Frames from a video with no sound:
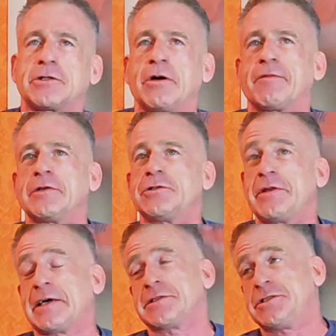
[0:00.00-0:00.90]
took over in
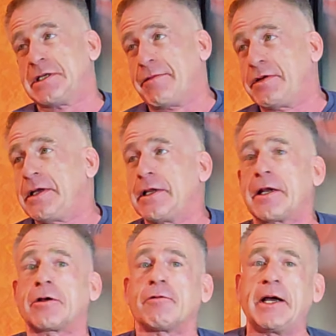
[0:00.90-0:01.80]
2007. He did
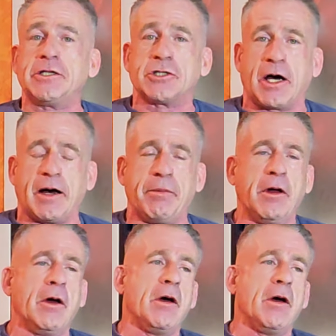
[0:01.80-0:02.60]
a great job